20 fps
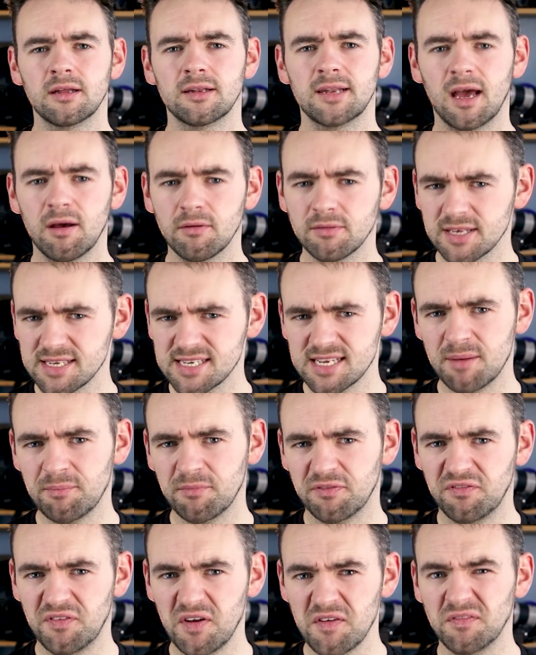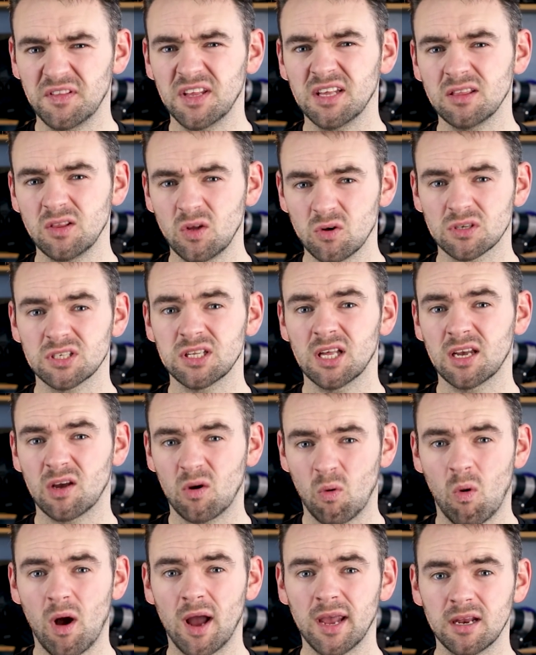Now, this M50 looks like
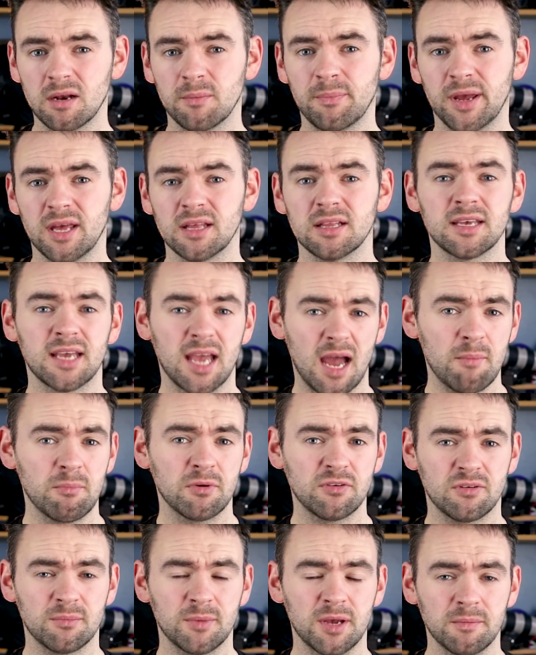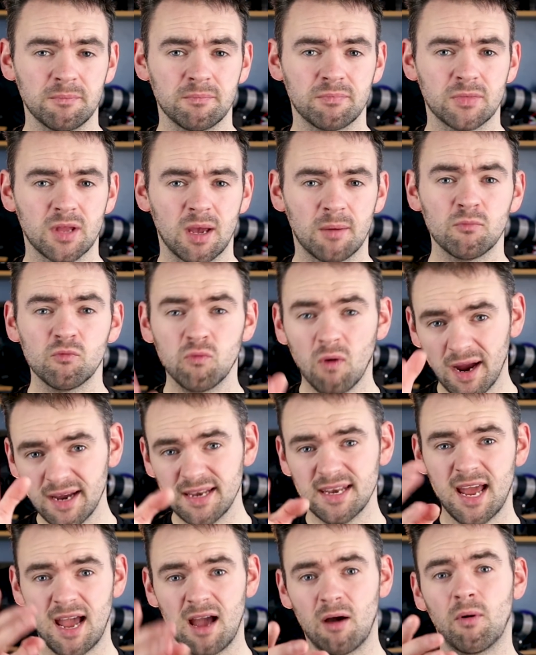quite an appealing camera to me. And
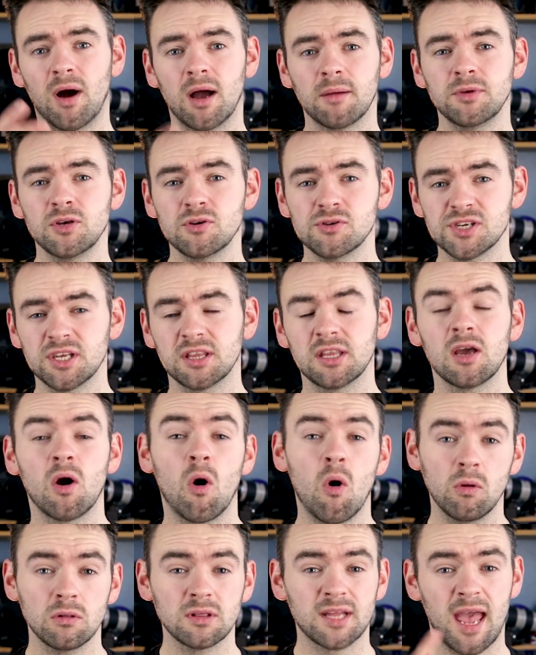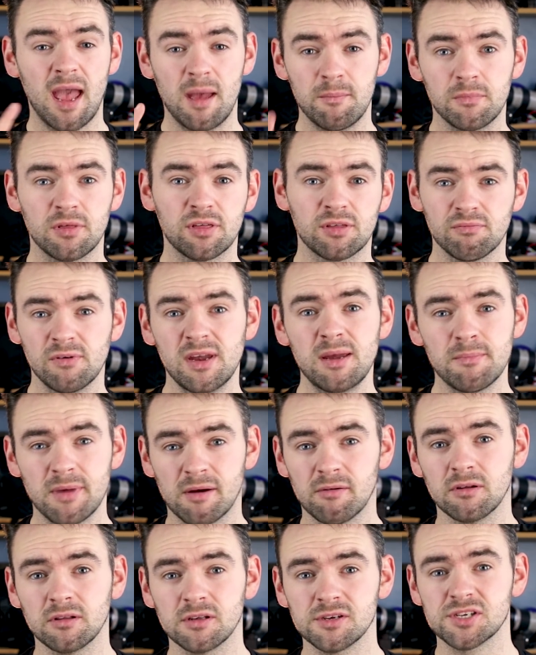right now I'm using the old M3
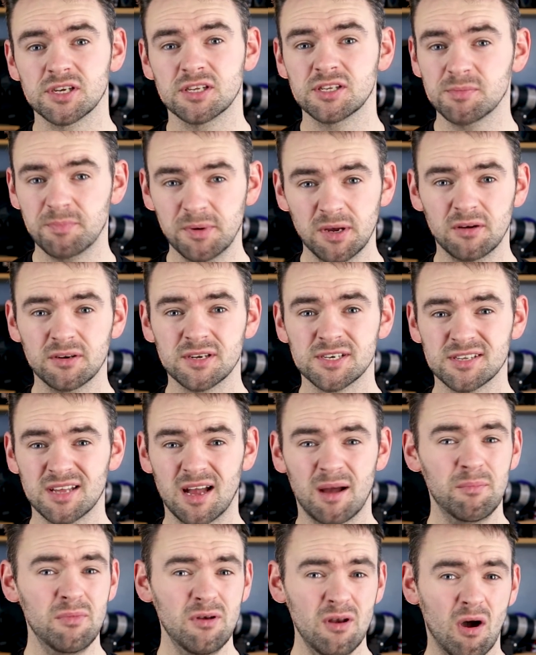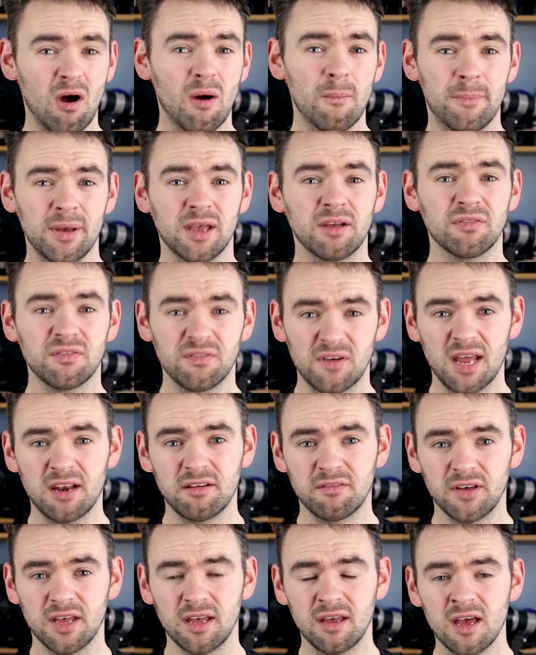mirrorless, and to be honest, I'm not a big fan
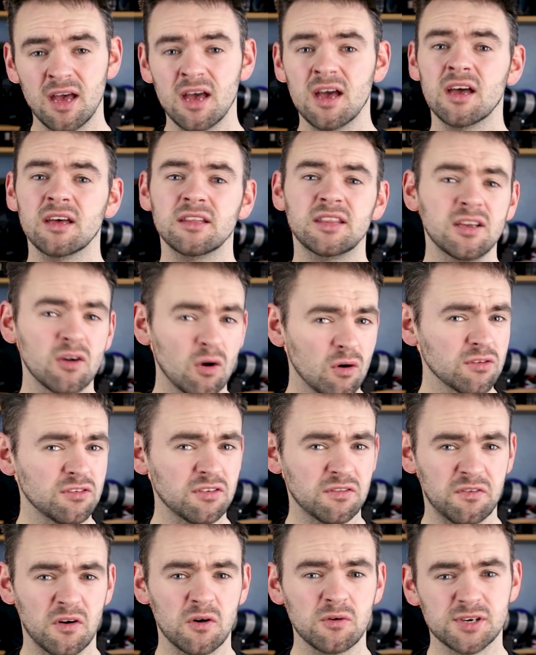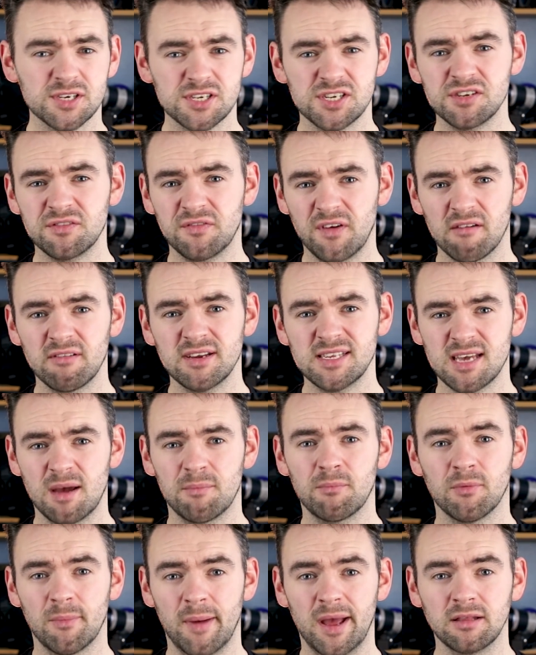of it. The autofocus is very
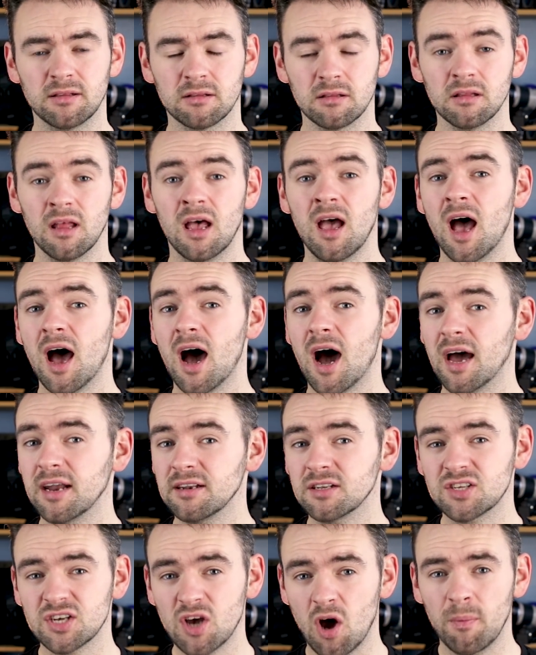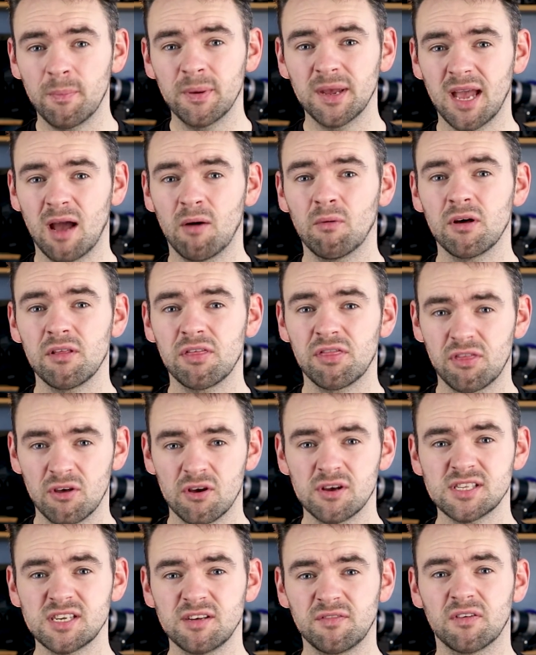temperamental, and topping out at
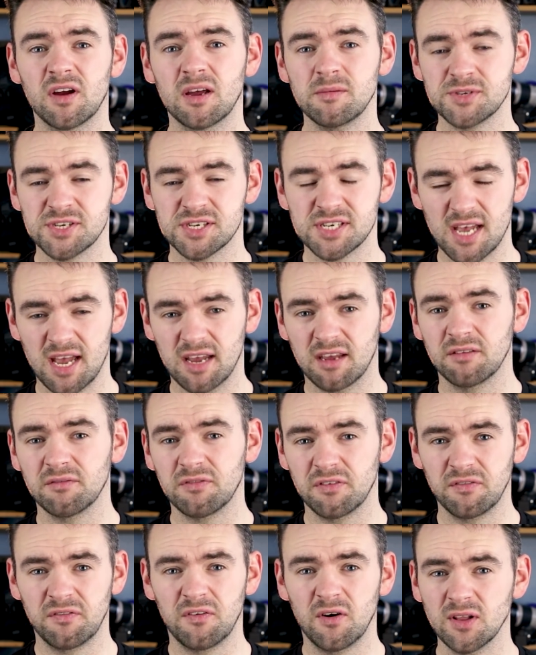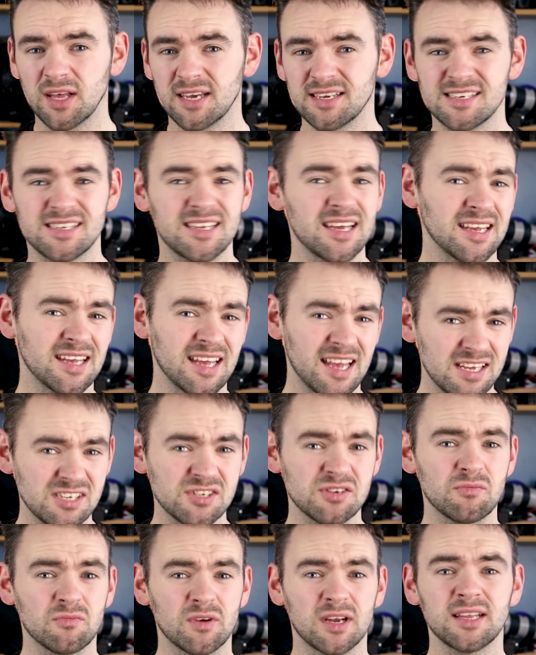30 frames a second for full HD
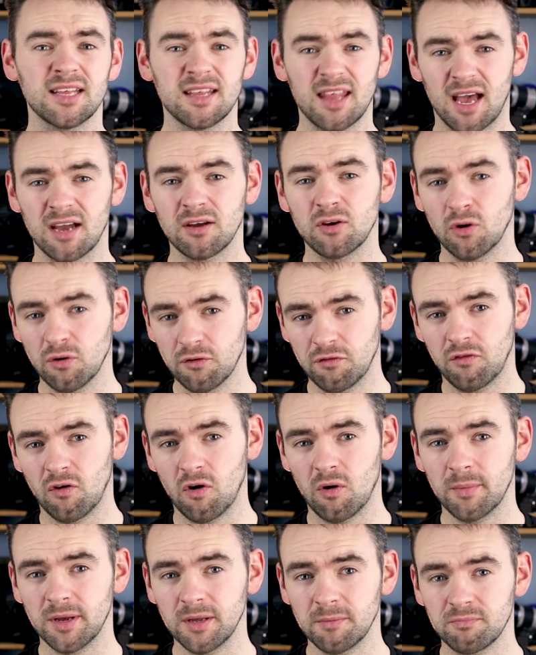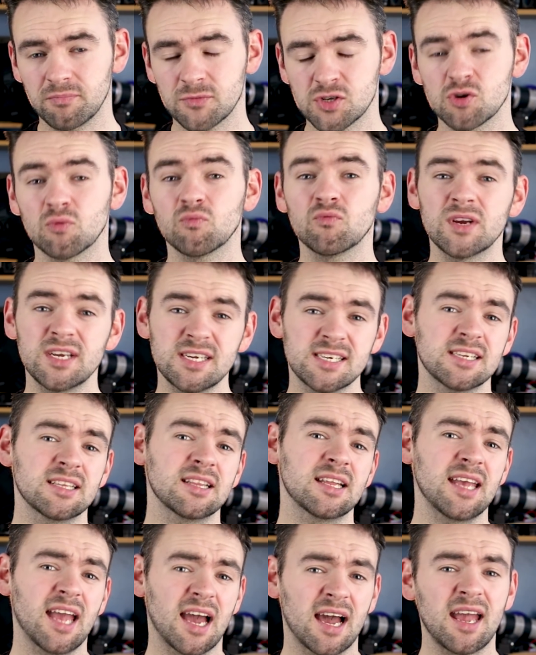isn't really that good for me. So
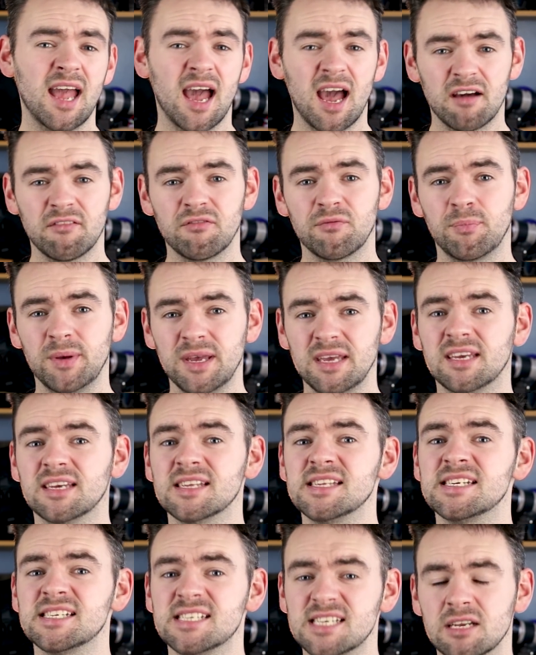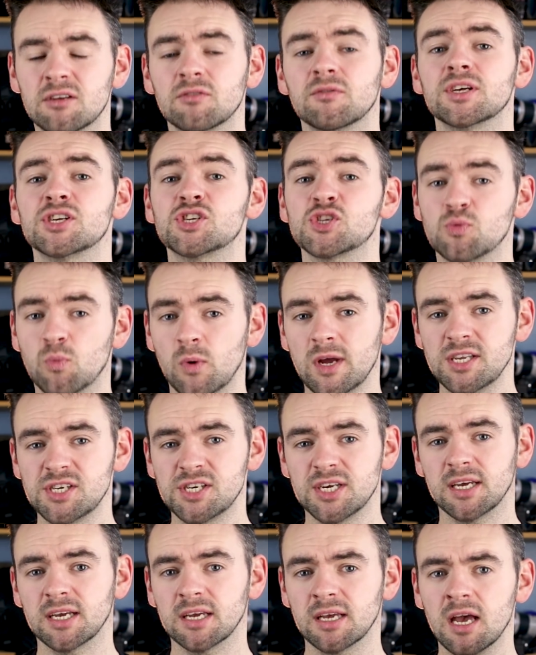recently I have been considering
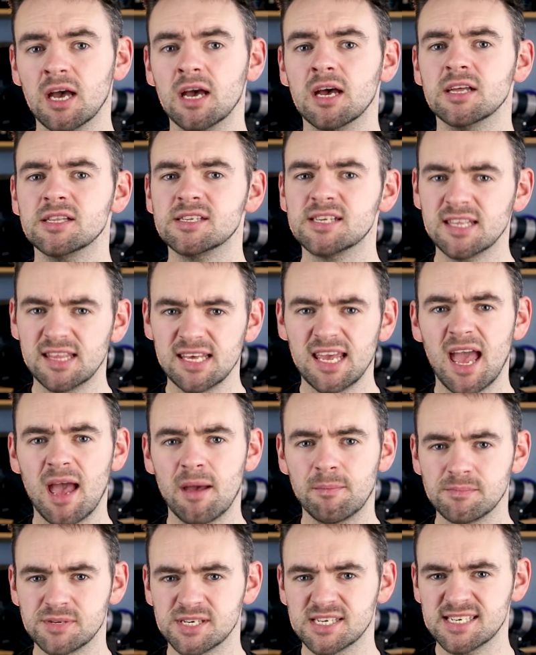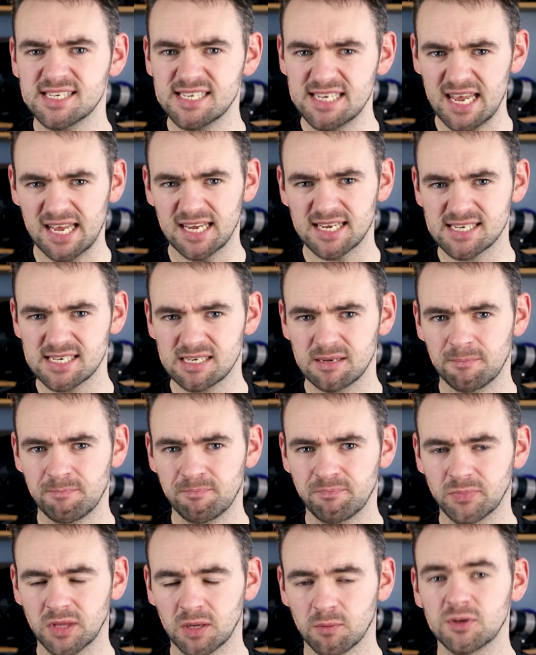switching to the M6,
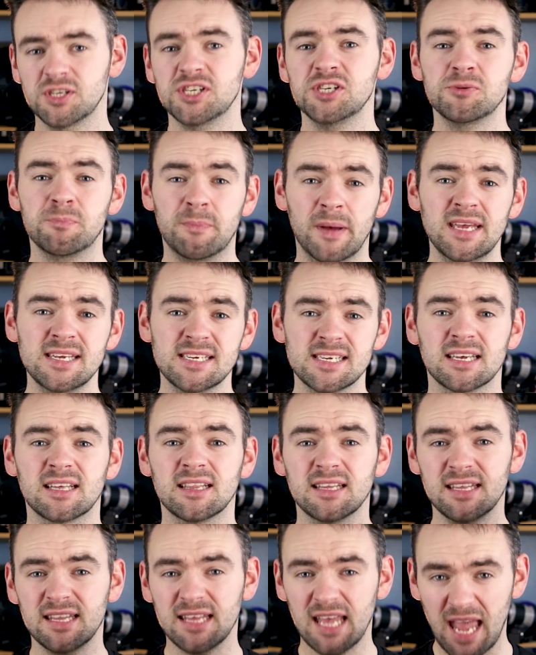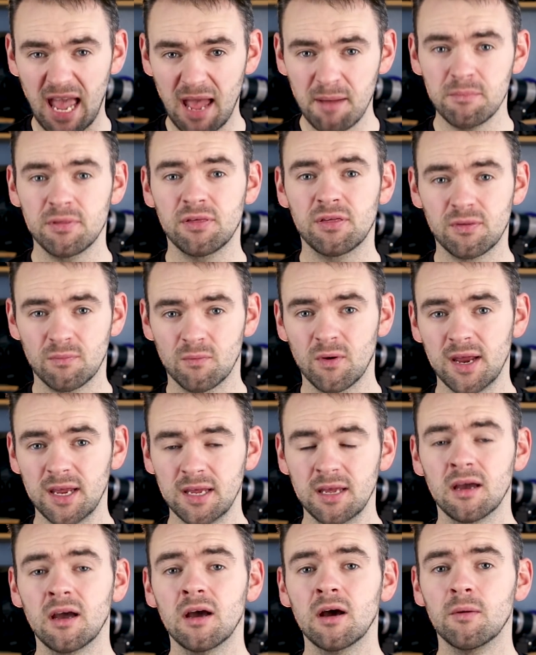which is basically the
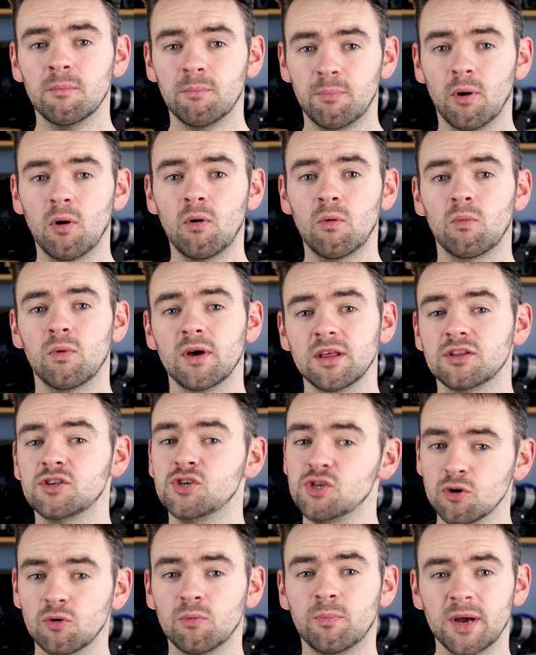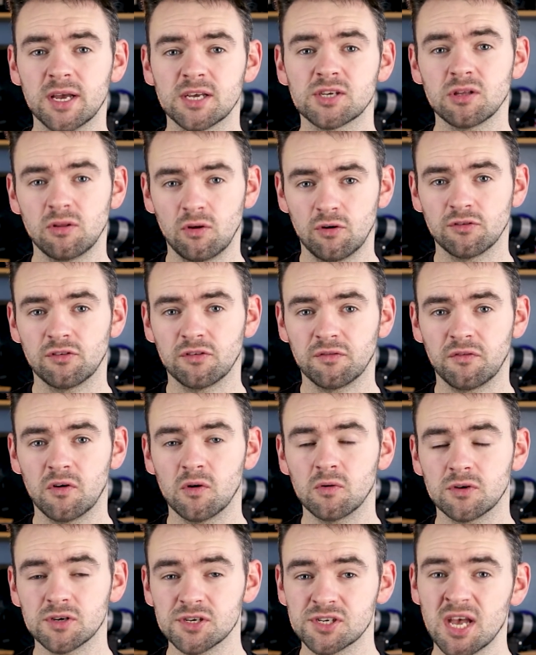M3 but with dual pixel
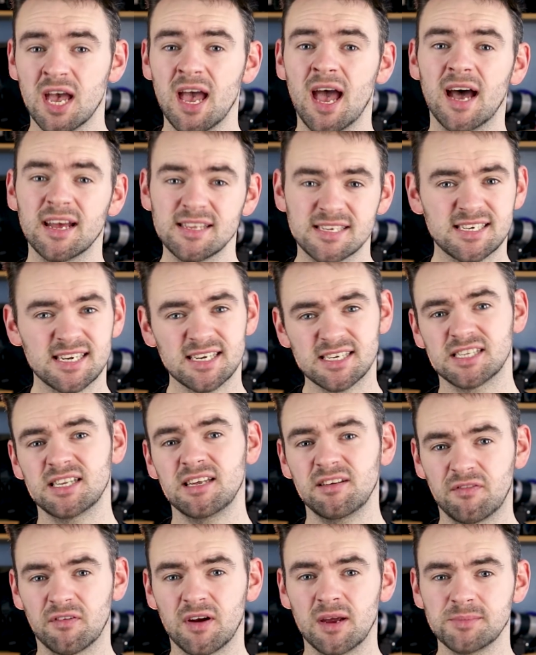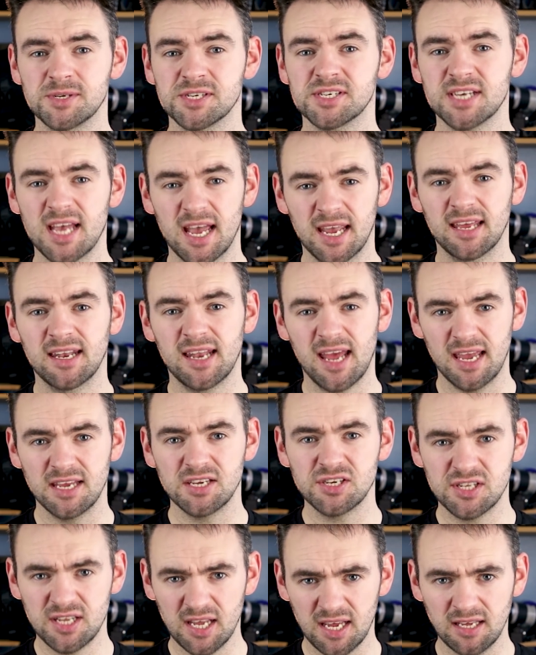autofocus and 60 frames a second
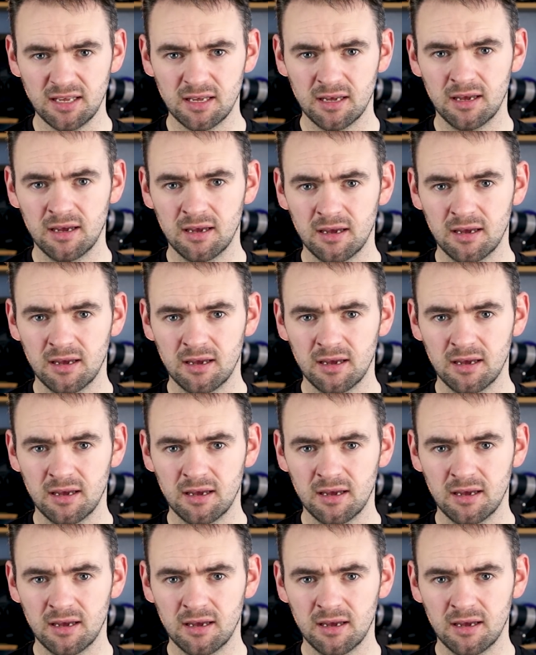HD.